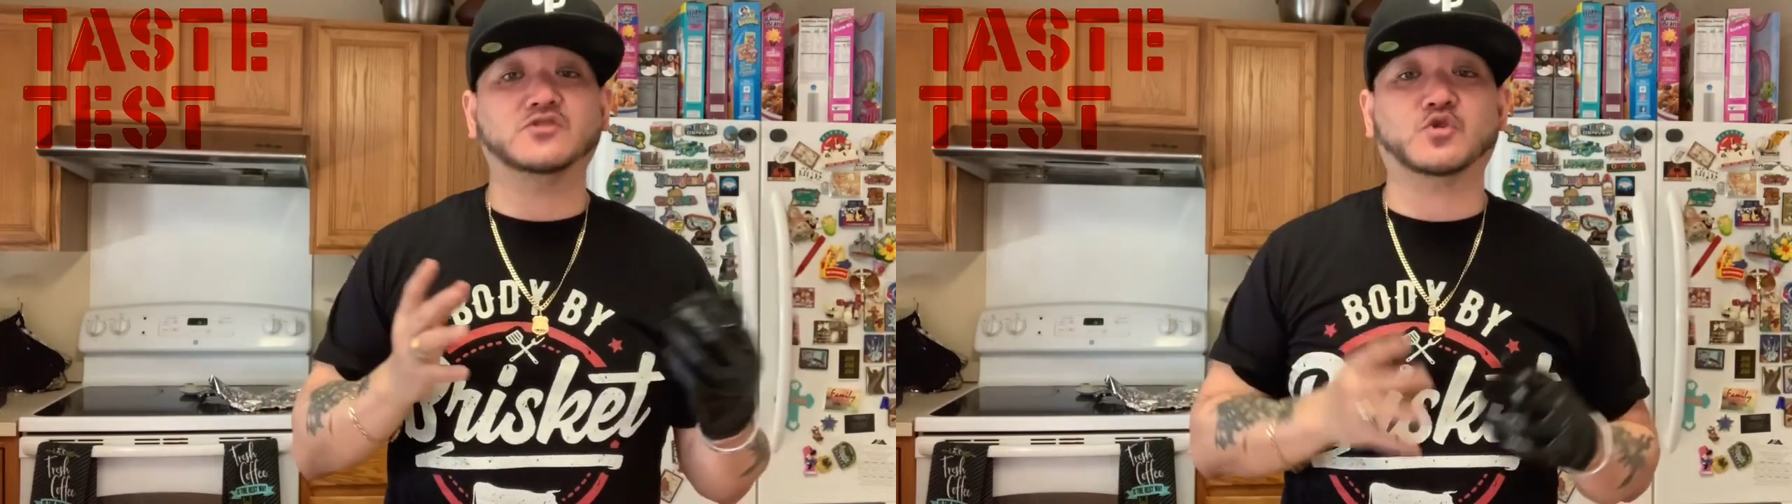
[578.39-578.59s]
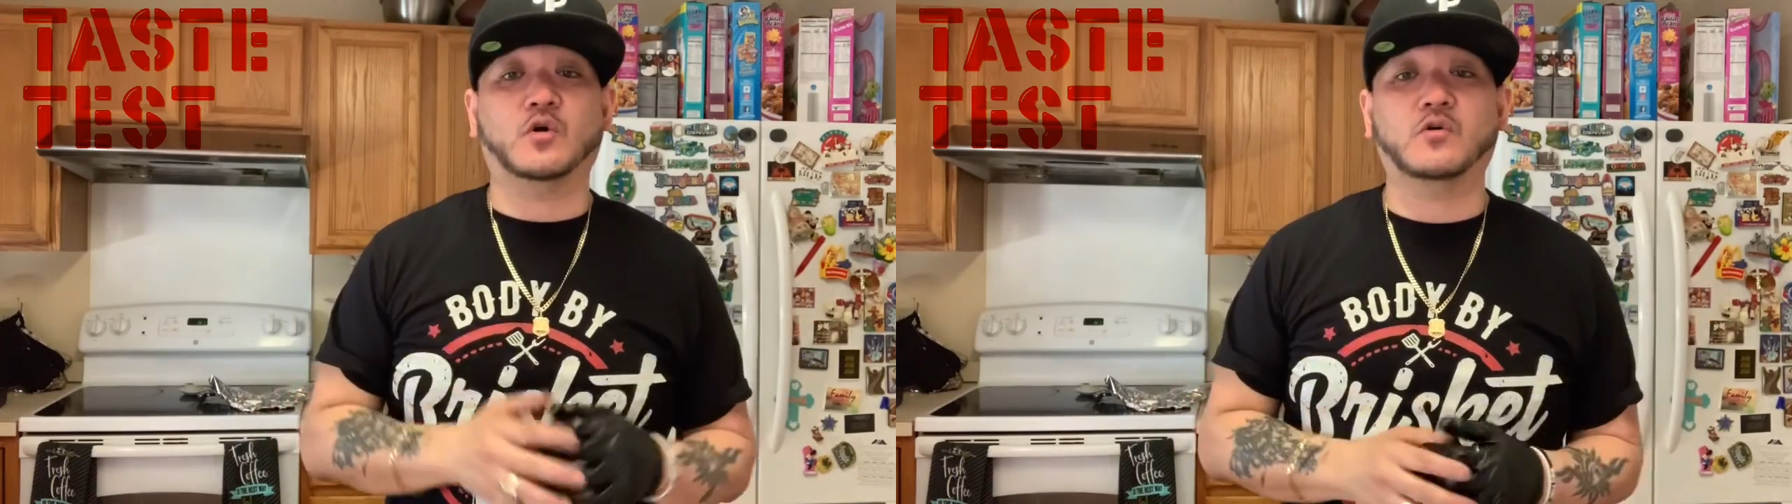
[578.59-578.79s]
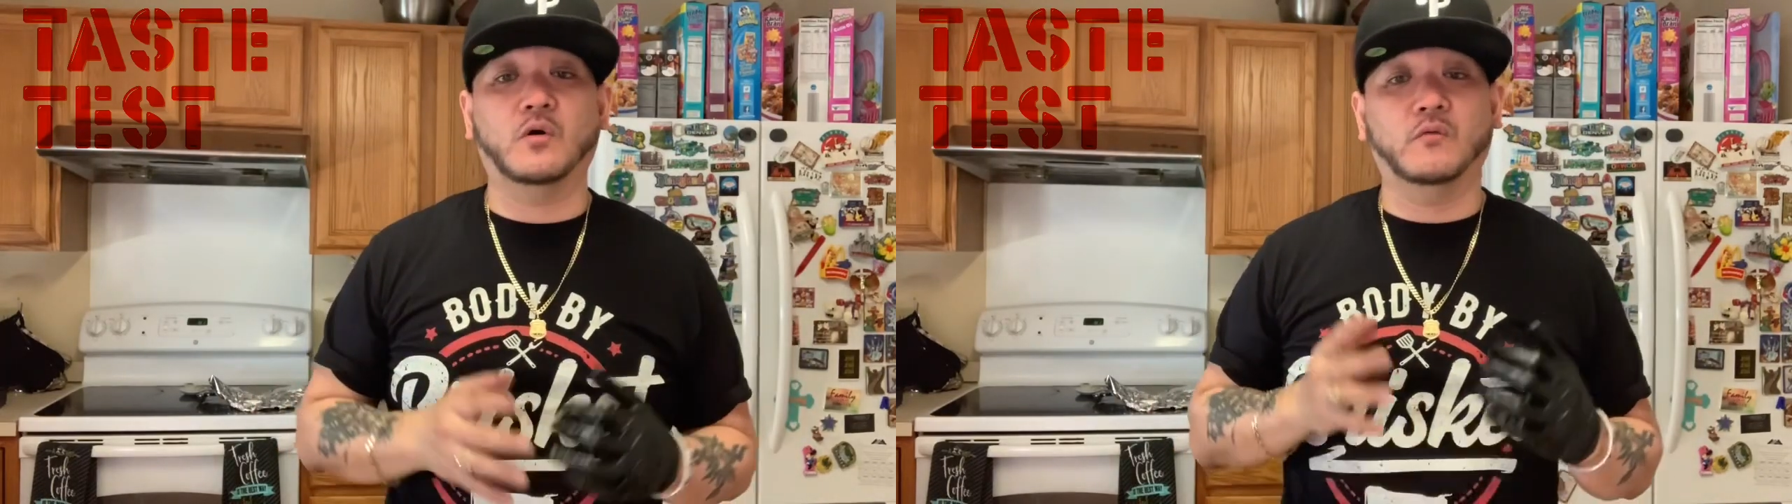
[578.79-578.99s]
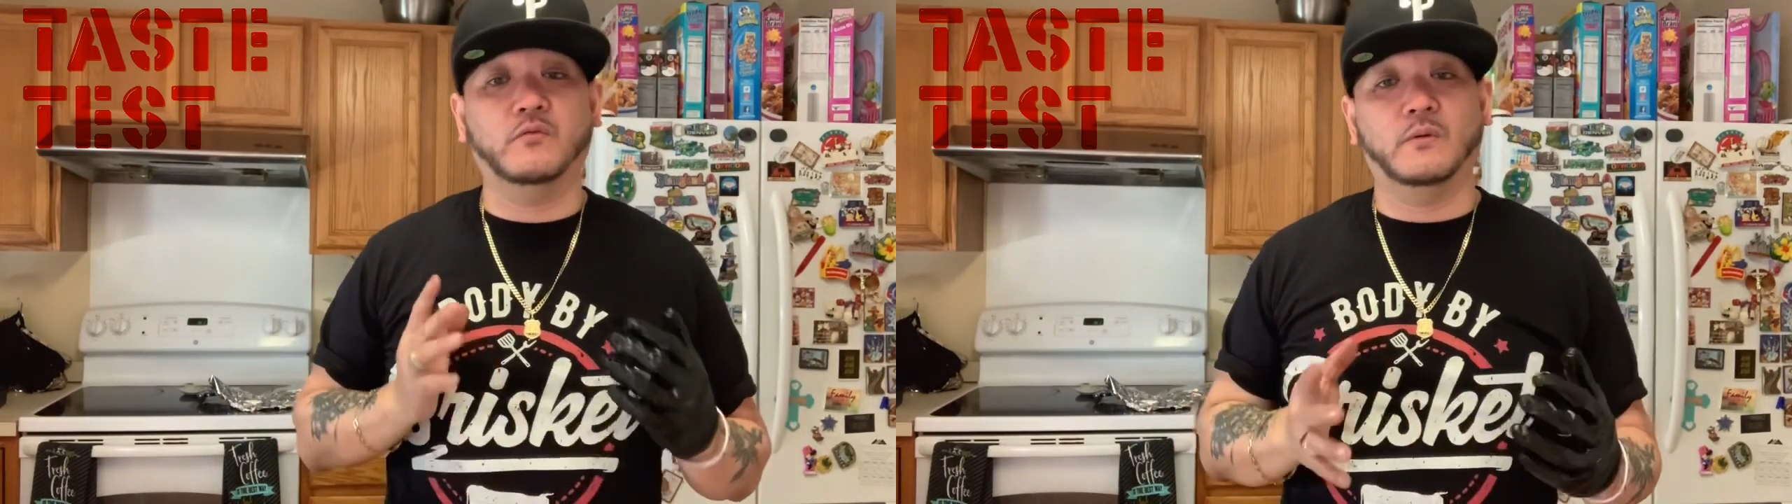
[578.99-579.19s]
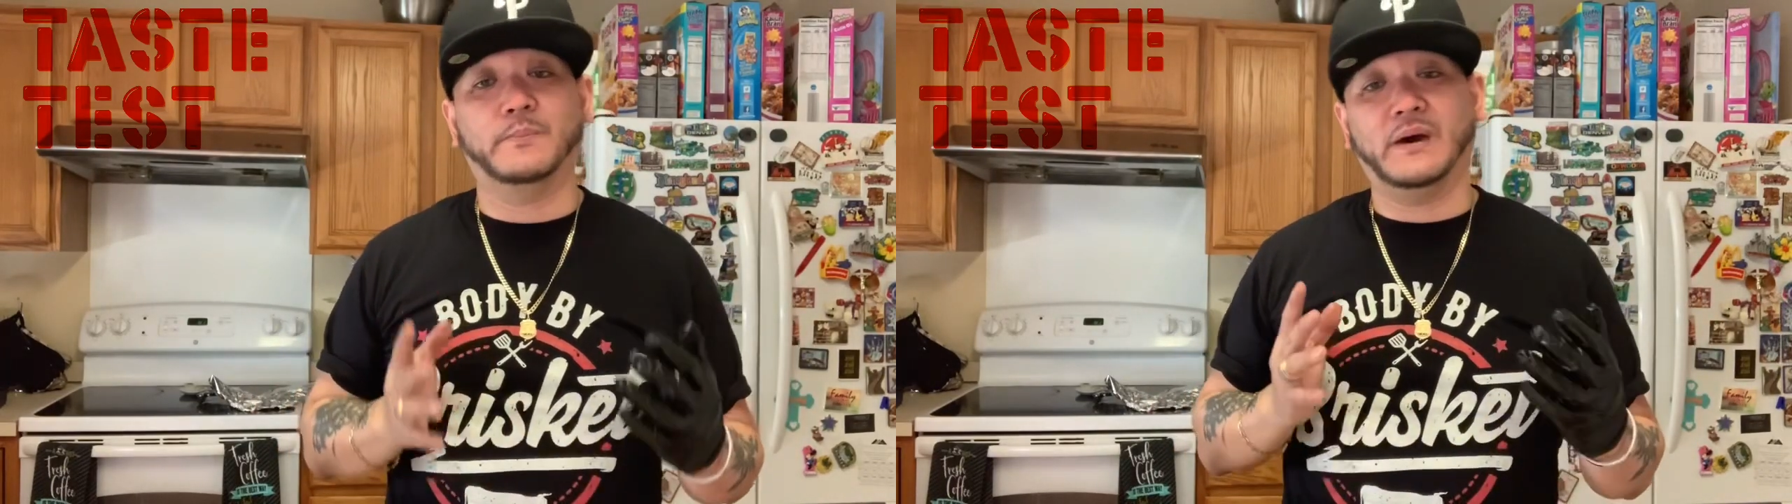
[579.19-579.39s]
charcoal
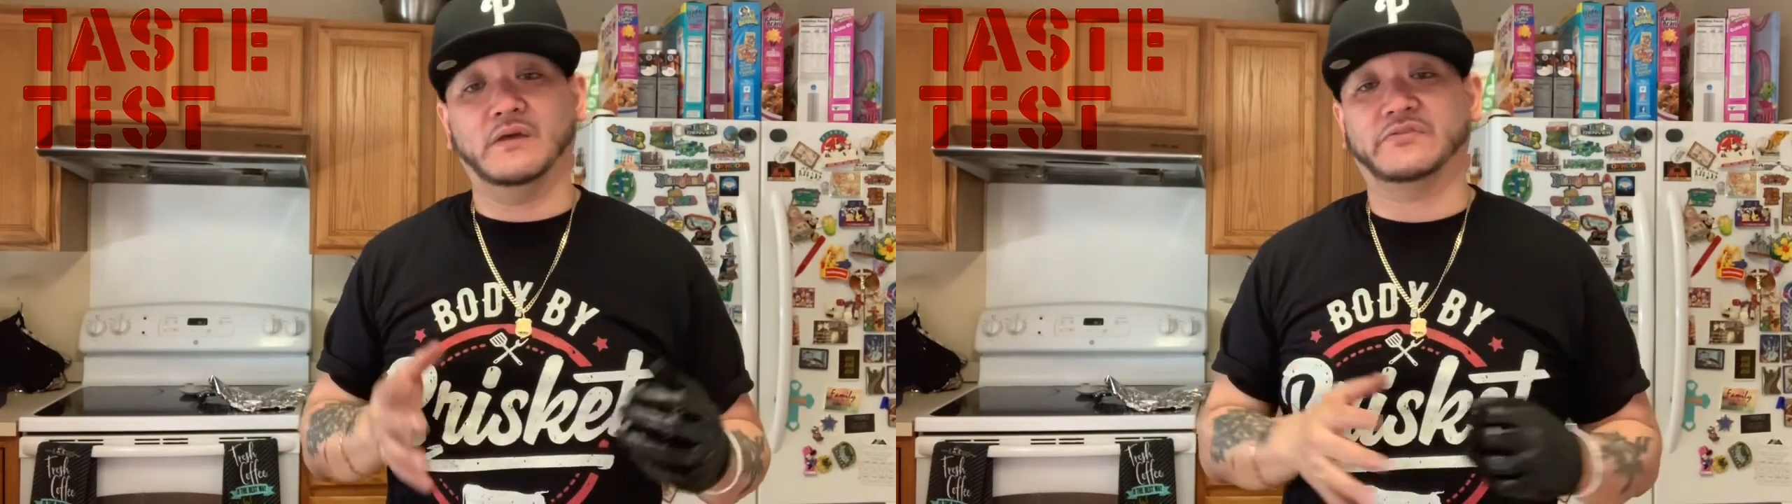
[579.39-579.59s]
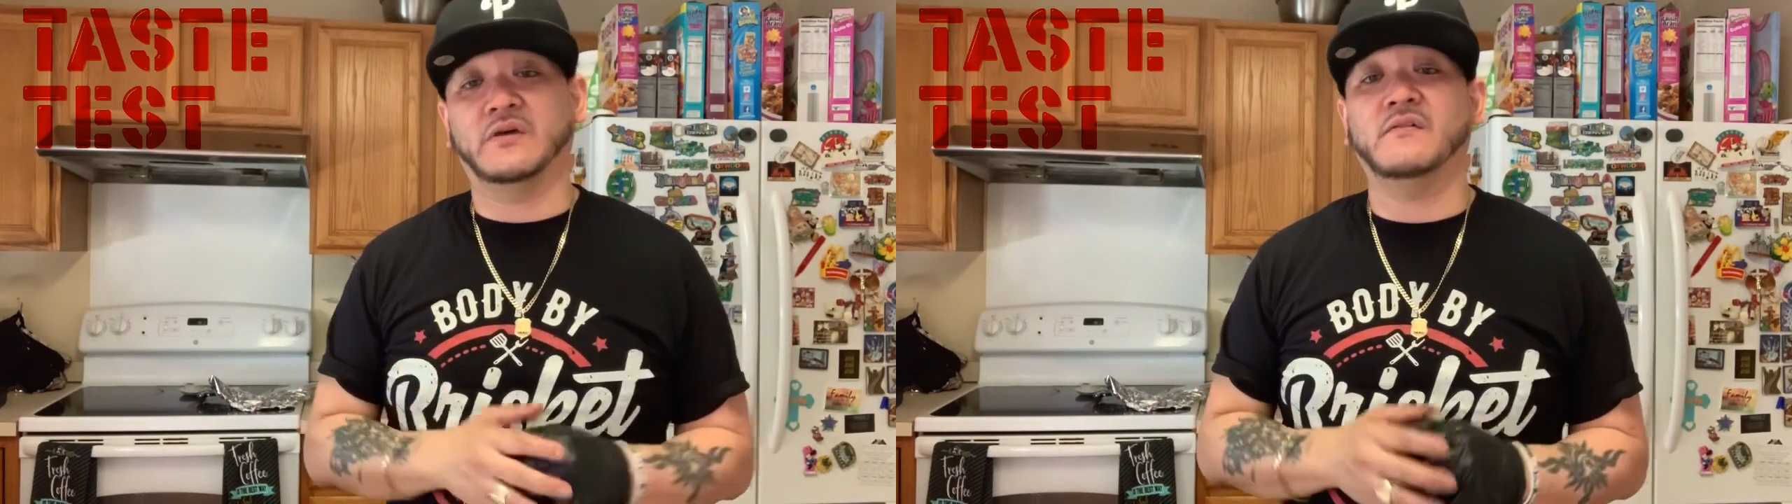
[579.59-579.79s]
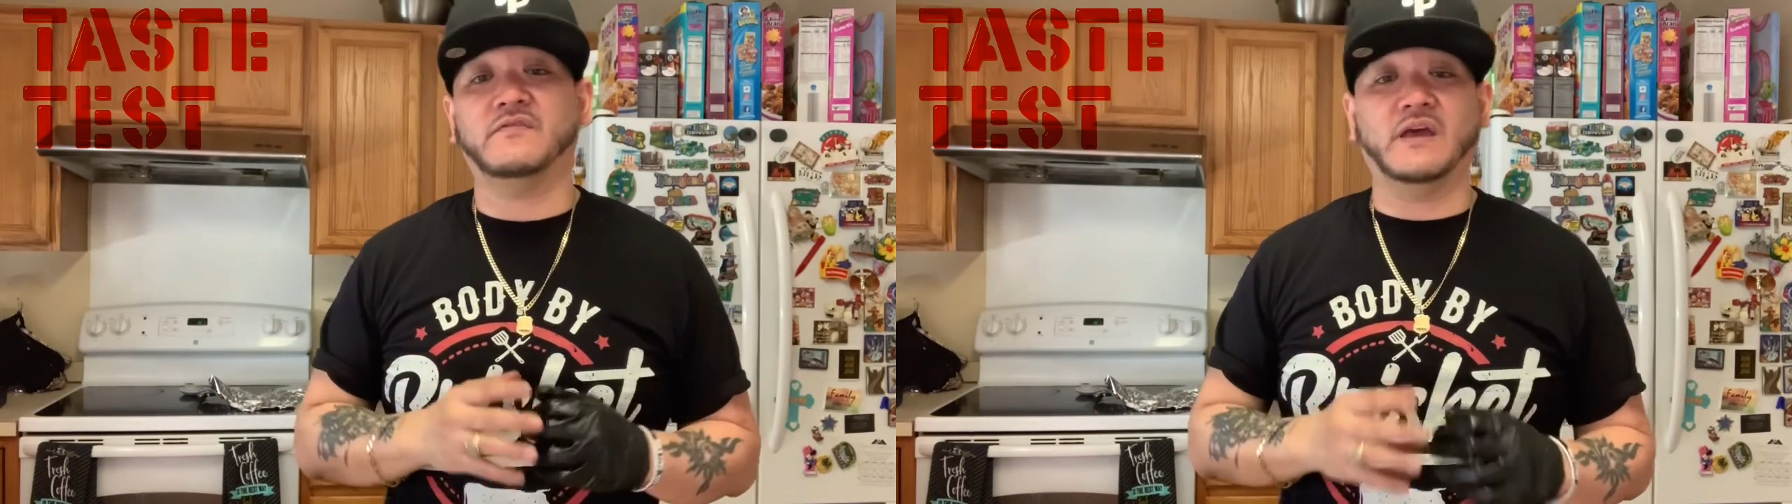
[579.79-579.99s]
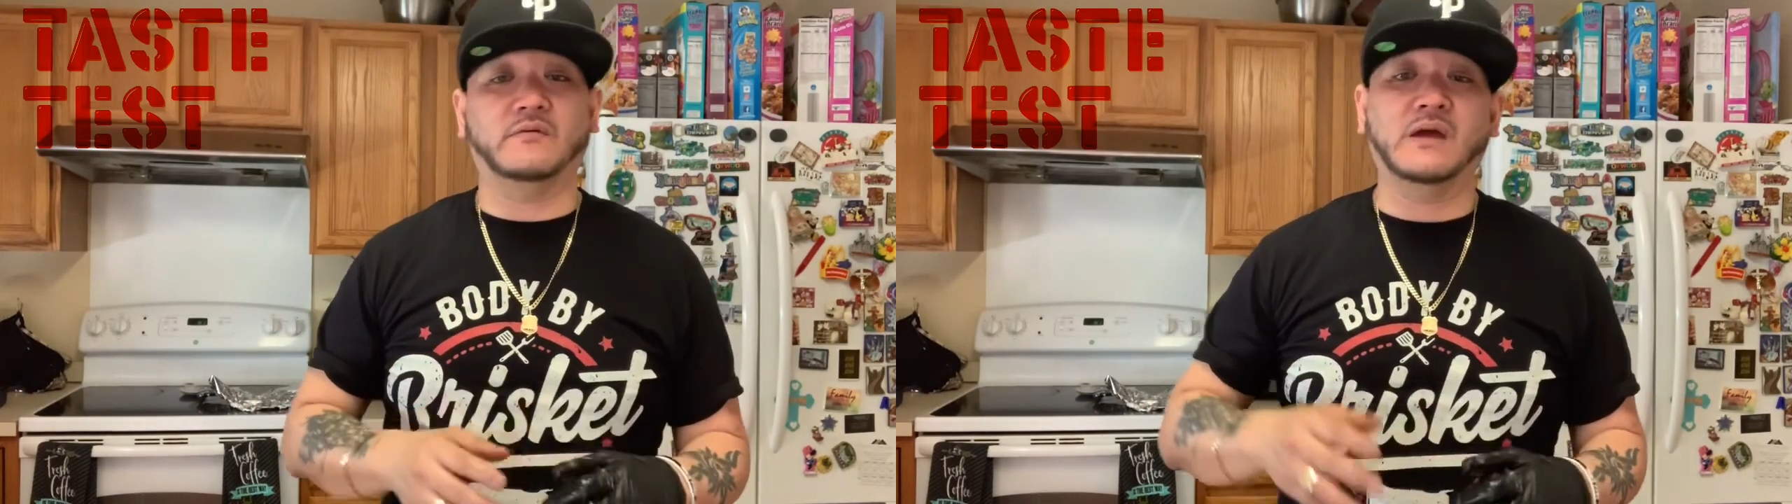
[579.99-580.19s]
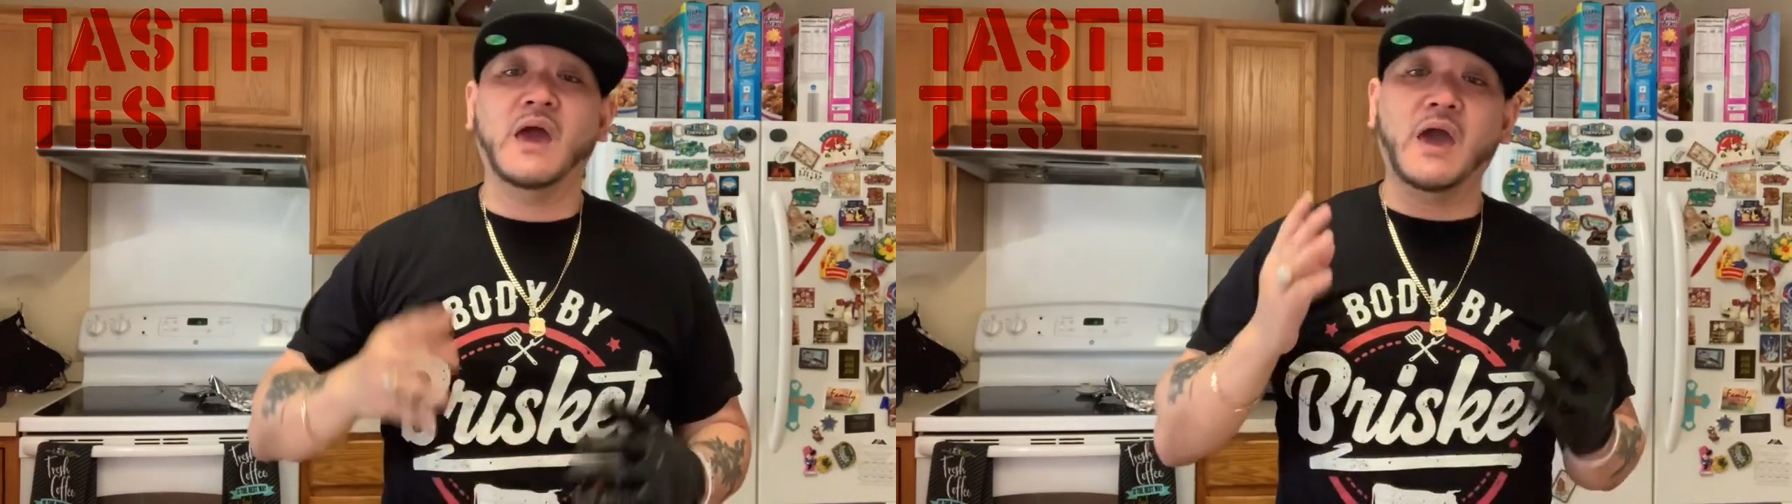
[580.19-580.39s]
wood pellets flavor.